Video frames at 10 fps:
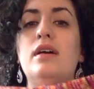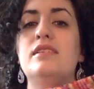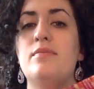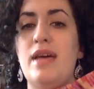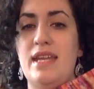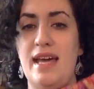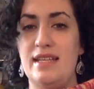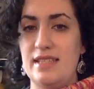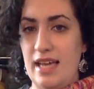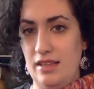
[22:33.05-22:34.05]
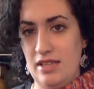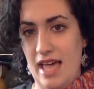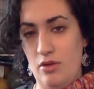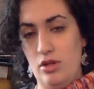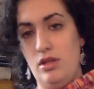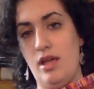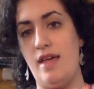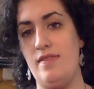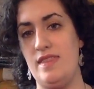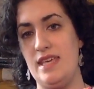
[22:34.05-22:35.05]
It's a bandana style cowl,
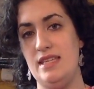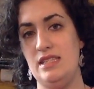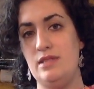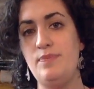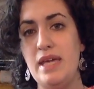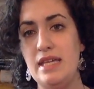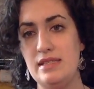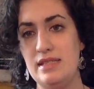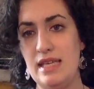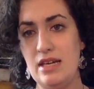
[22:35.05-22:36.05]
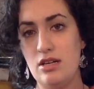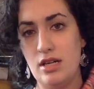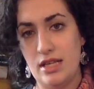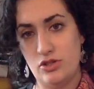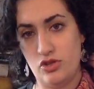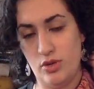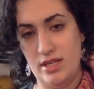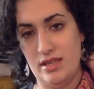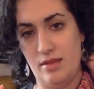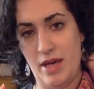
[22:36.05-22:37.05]
and this piece here gets
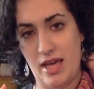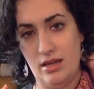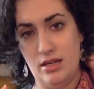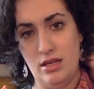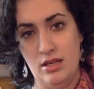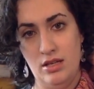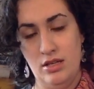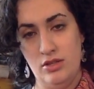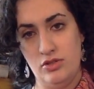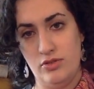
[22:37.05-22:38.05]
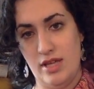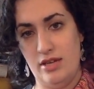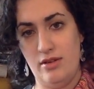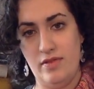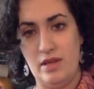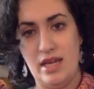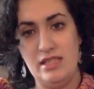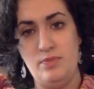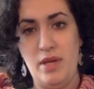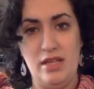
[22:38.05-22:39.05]
joined in the back, so that you have a
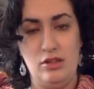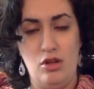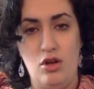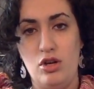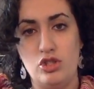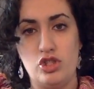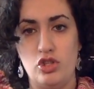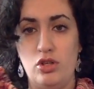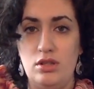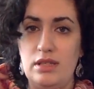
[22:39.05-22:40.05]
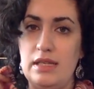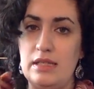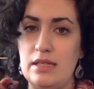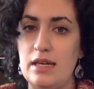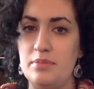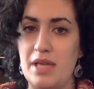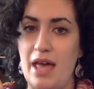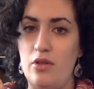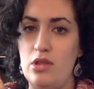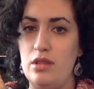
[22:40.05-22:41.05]
nice big long shawl-y type
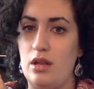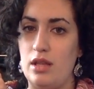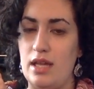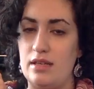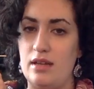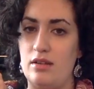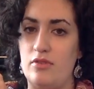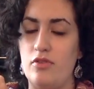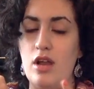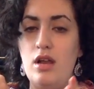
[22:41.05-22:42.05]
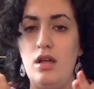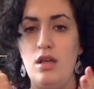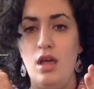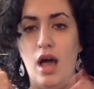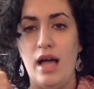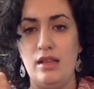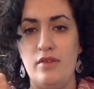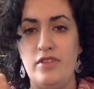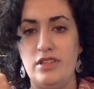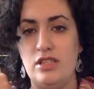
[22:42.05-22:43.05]
cowl that'll hang down in the front. I
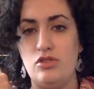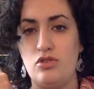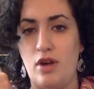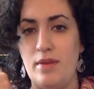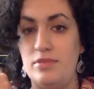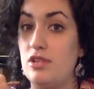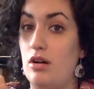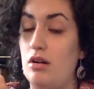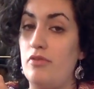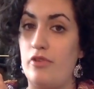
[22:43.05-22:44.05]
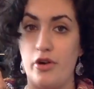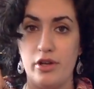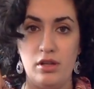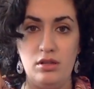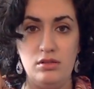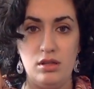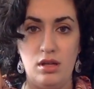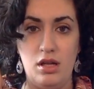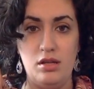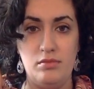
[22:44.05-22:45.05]
love that these stripes are vertical
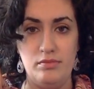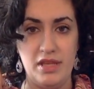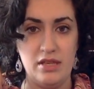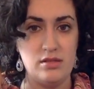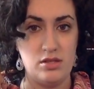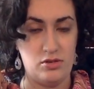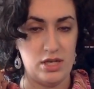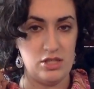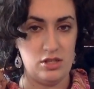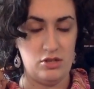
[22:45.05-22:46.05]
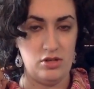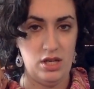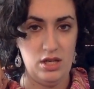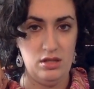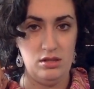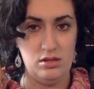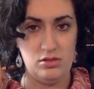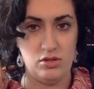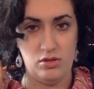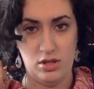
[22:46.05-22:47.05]
um, because of the direction that you're knitting,
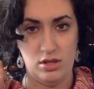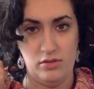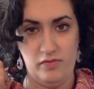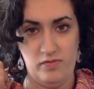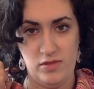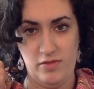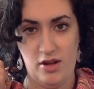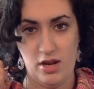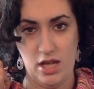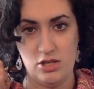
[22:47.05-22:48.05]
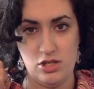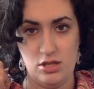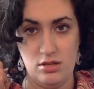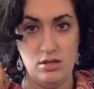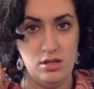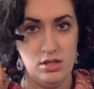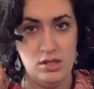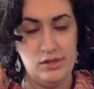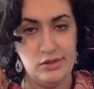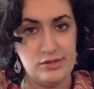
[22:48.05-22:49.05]
so the, the variegation
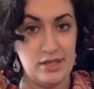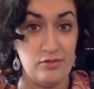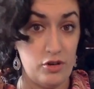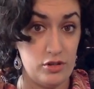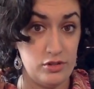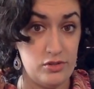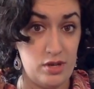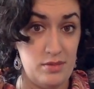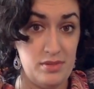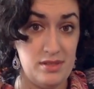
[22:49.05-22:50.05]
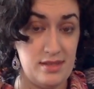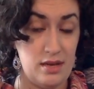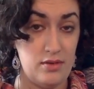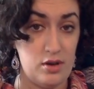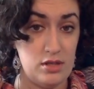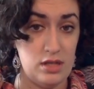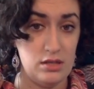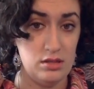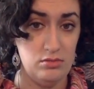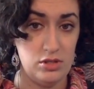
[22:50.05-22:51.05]
looks like vertical stripes instead of
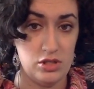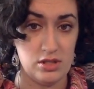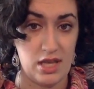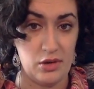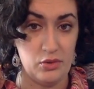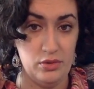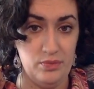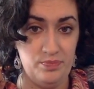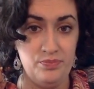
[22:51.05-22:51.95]
horizontal, which is kind of cool.